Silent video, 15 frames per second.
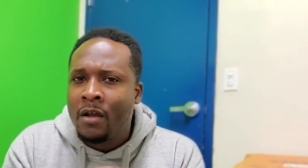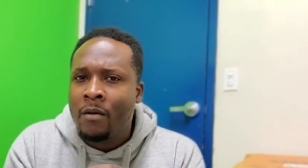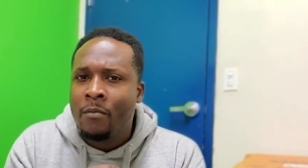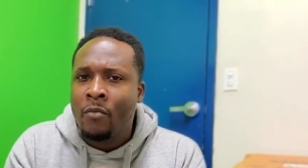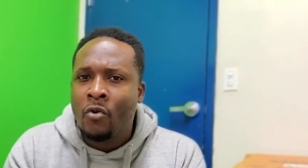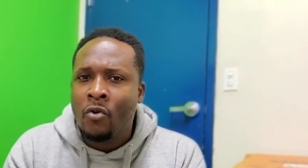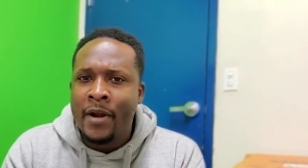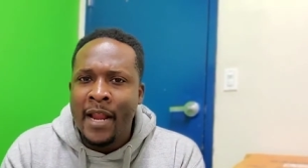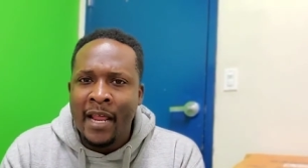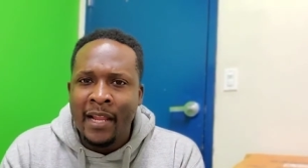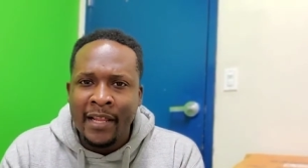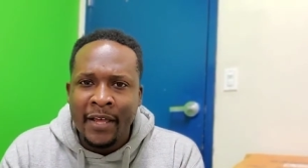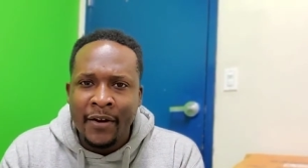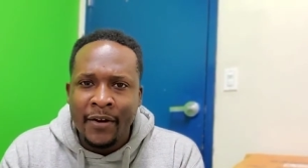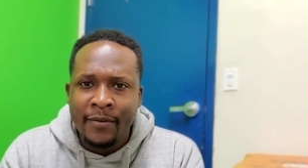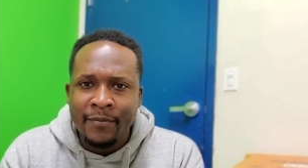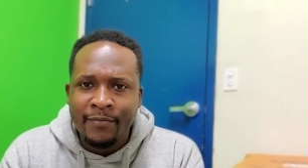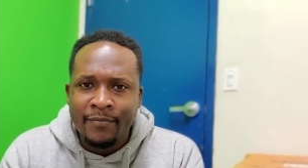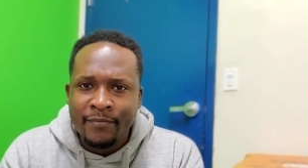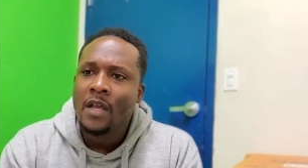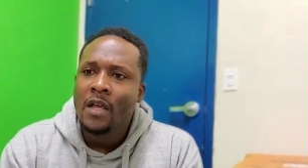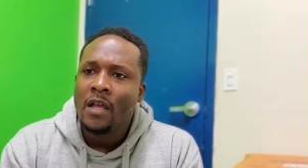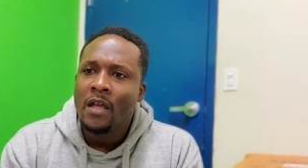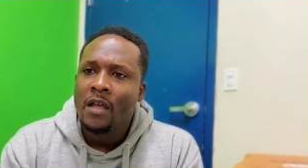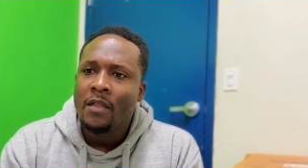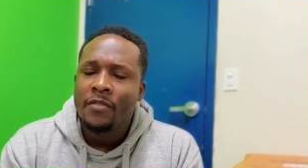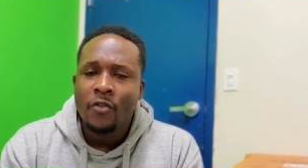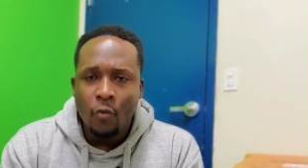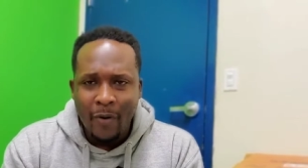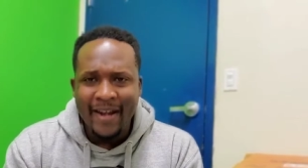More on that later.
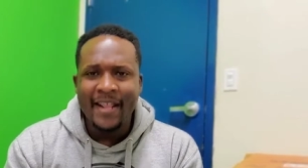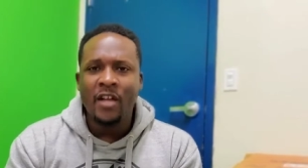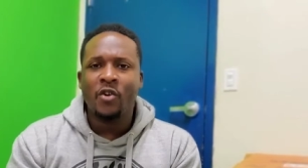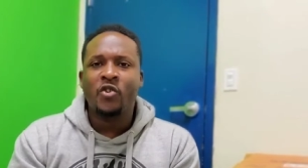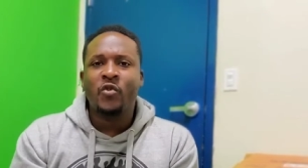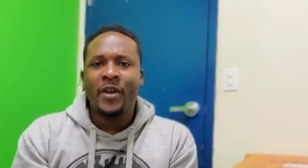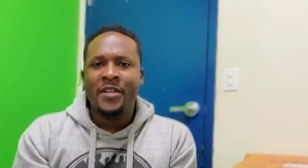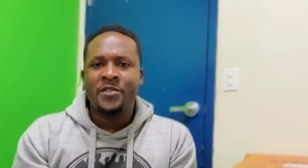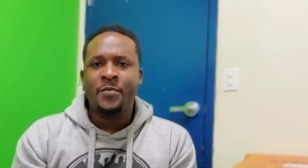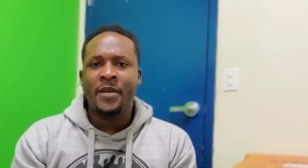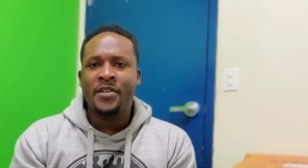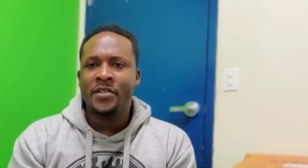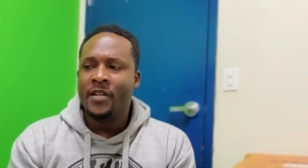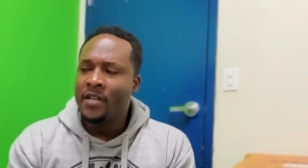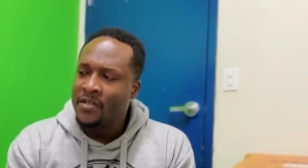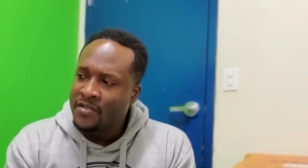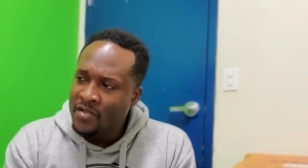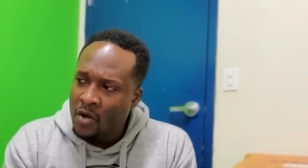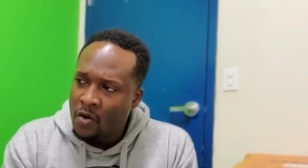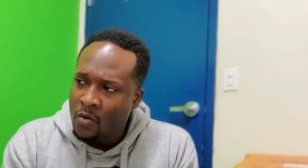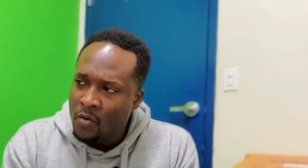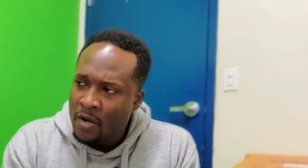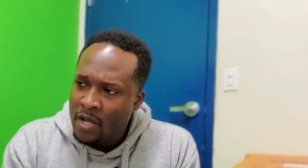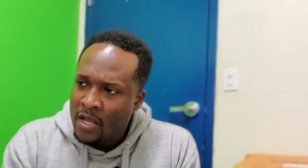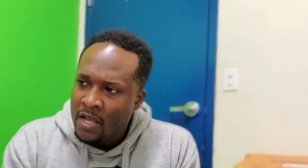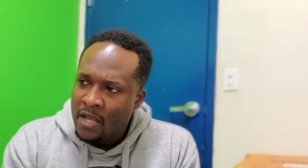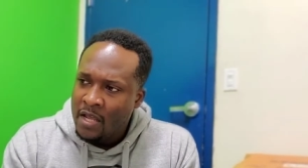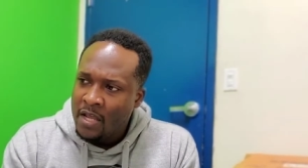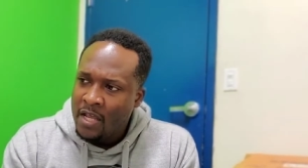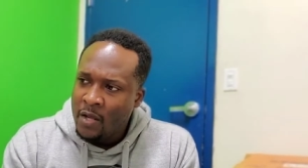The radio transmission. So
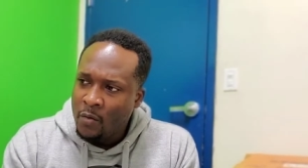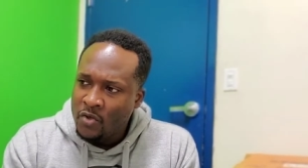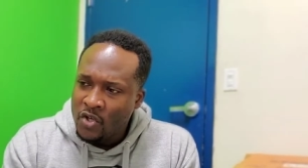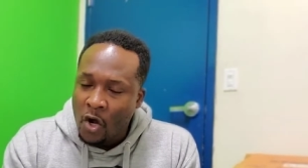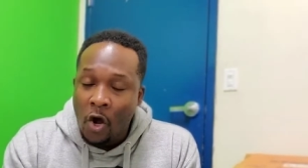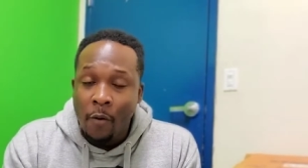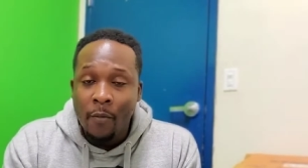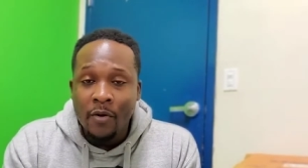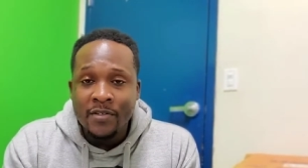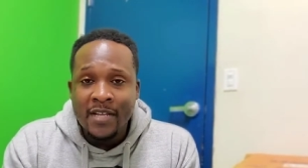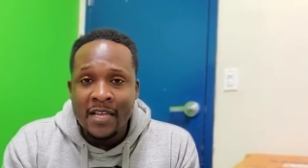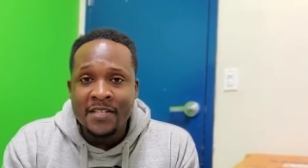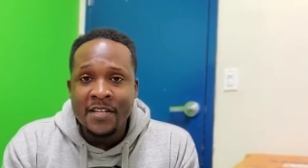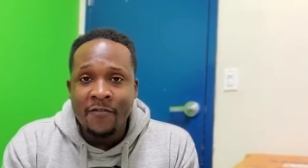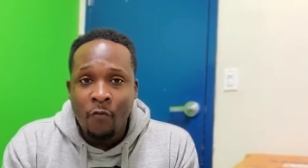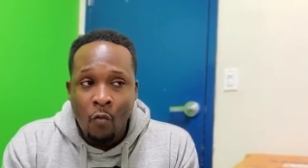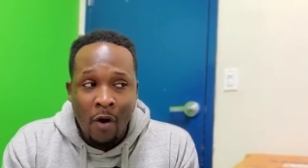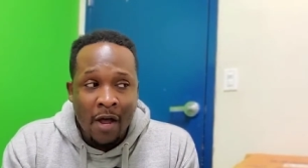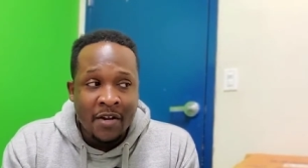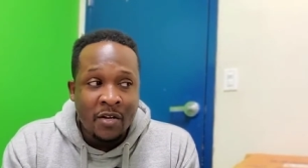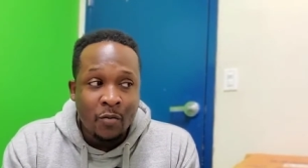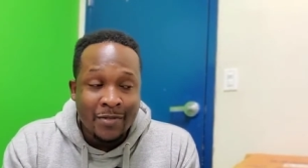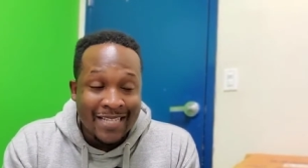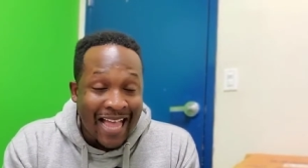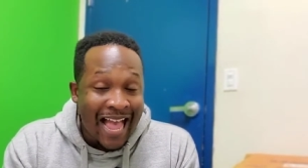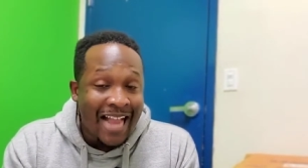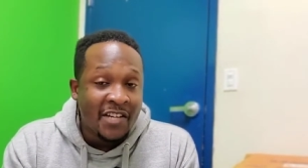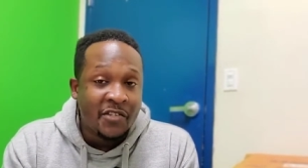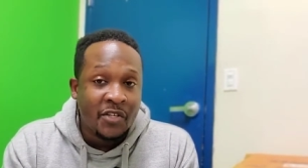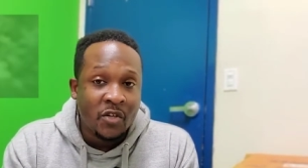it was almost as if Wanda was
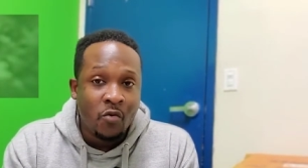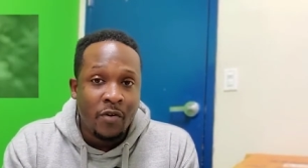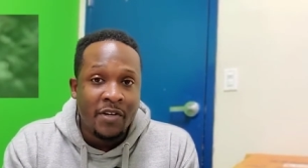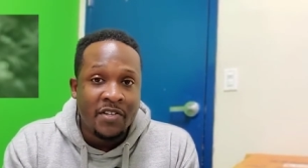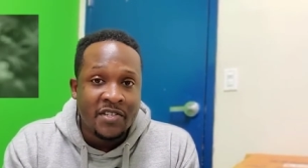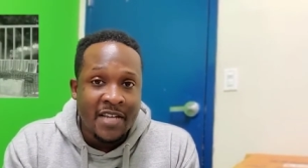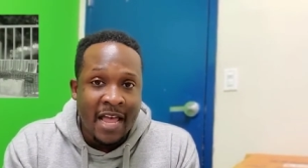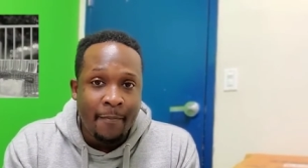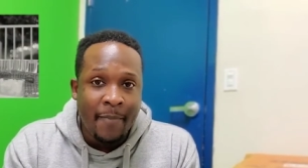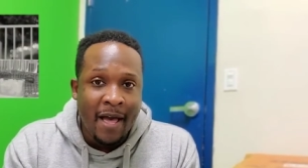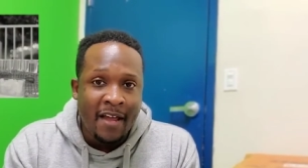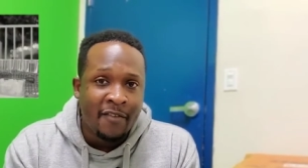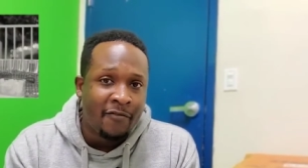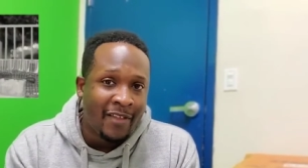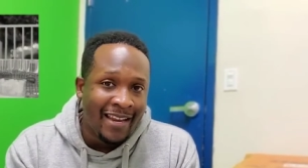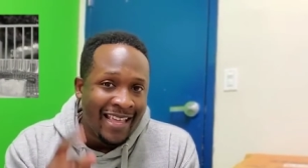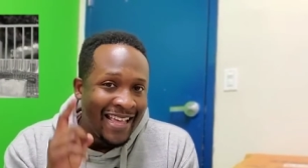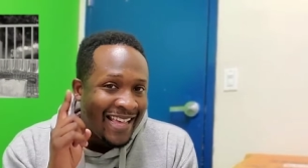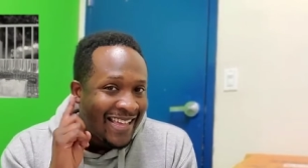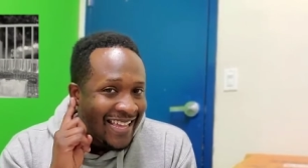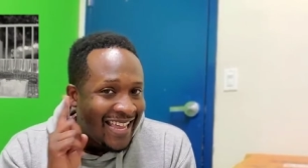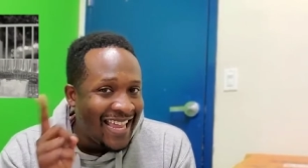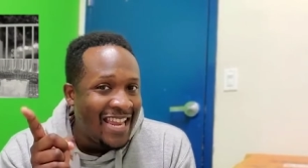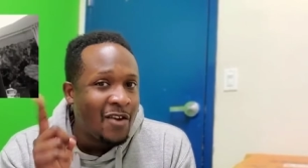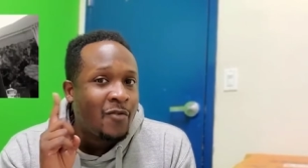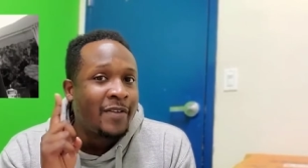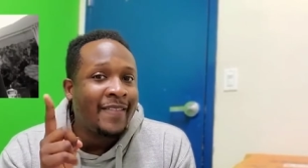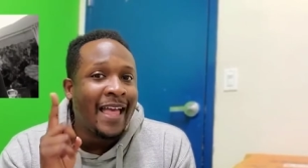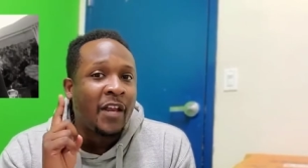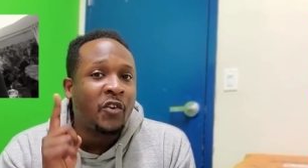actually going to snap out of it,
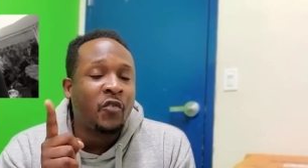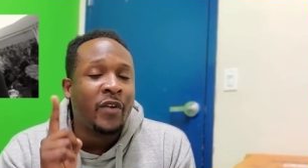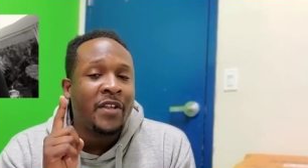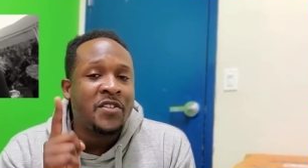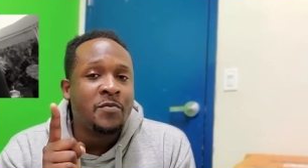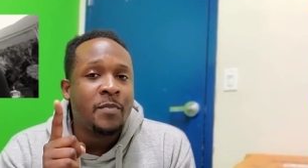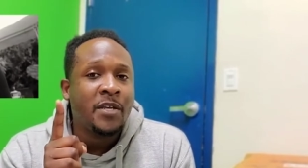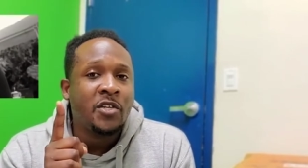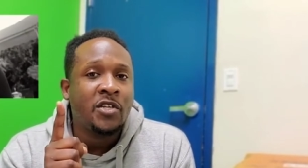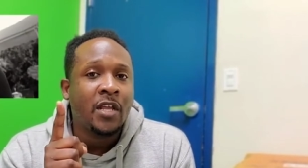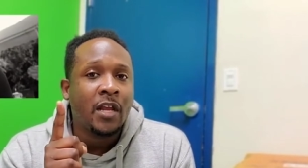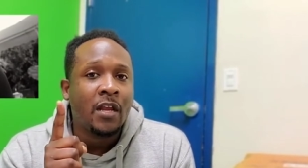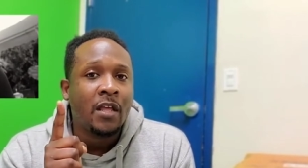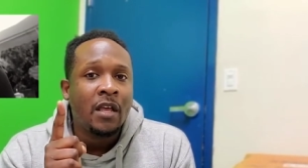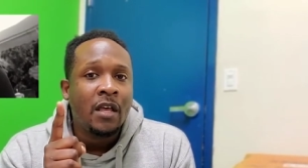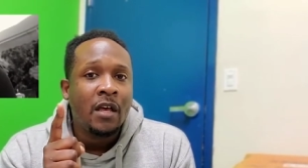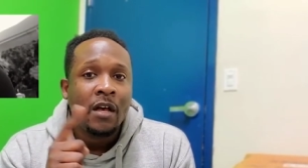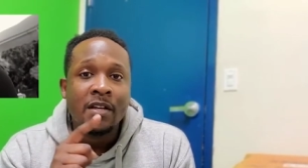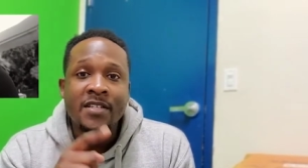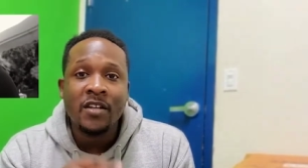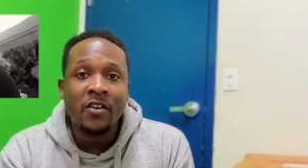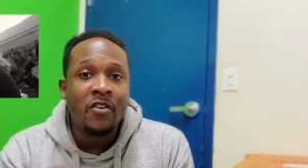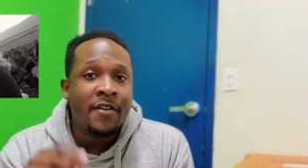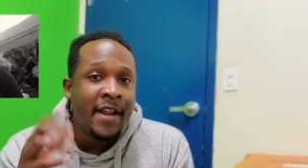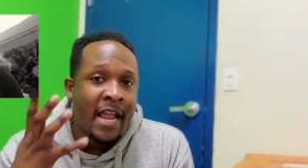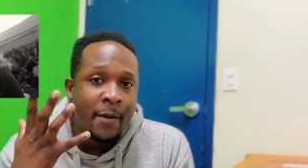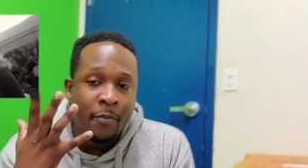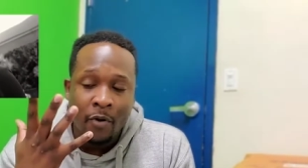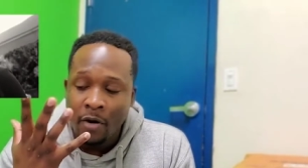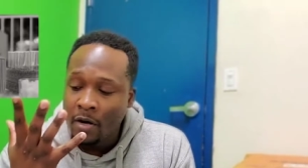hearing that transmission, until her
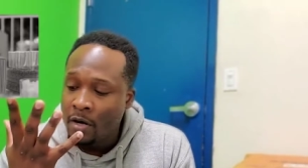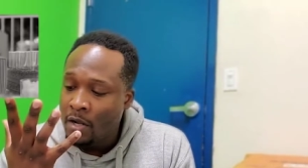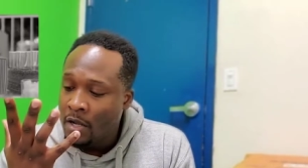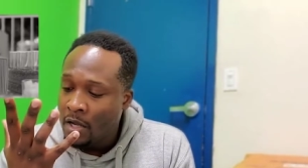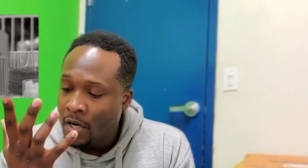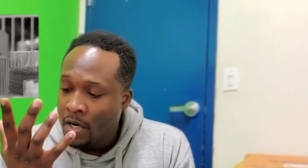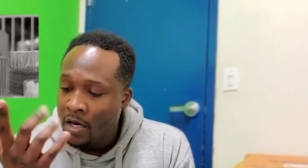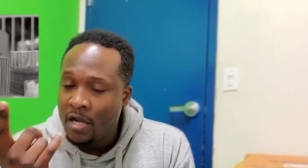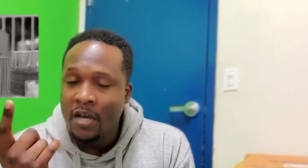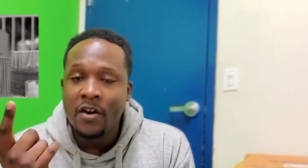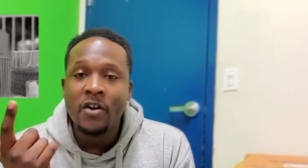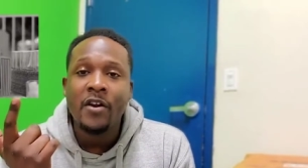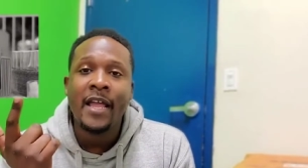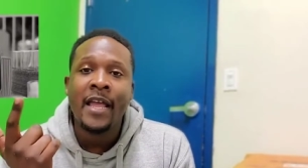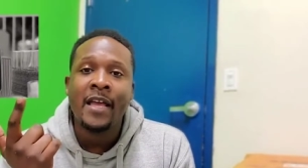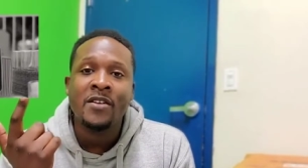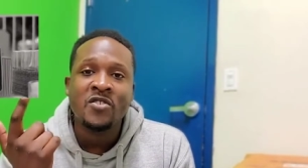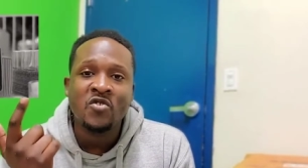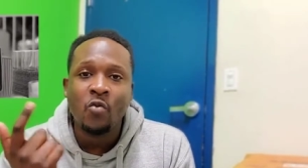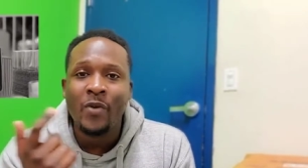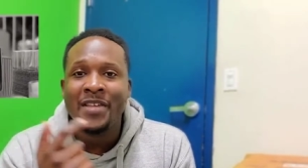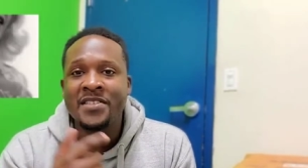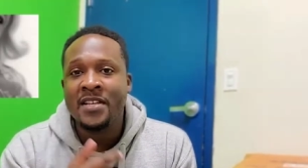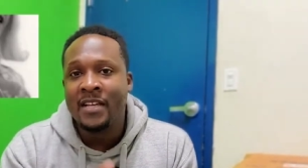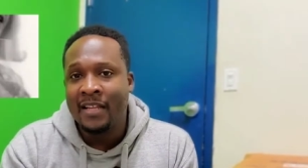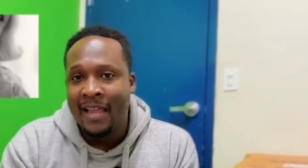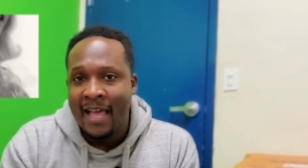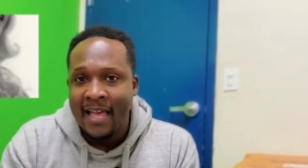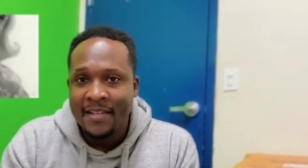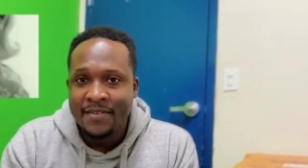neighbor cut her hand squeezing
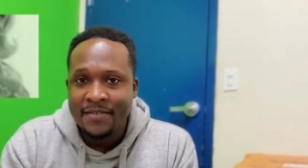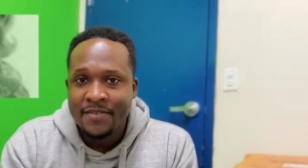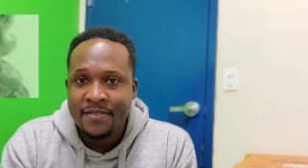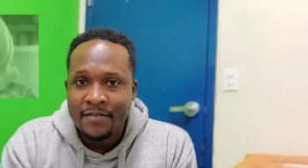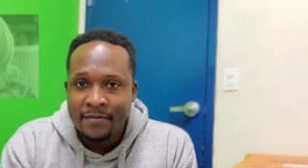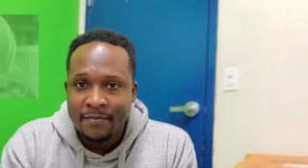glass.